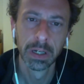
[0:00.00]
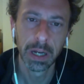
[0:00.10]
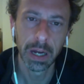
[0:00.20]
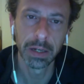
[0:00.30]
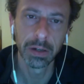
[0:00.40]

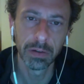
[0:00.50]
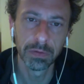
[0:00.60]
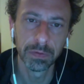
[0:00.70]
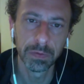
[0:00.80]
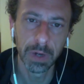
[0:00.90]
kind
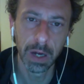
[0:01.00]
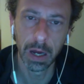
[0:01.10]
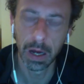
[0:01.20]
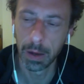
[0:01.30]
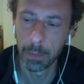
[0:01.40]
of
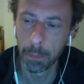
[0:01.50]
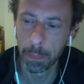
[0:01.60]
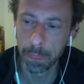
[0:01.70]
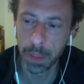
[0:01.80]
um,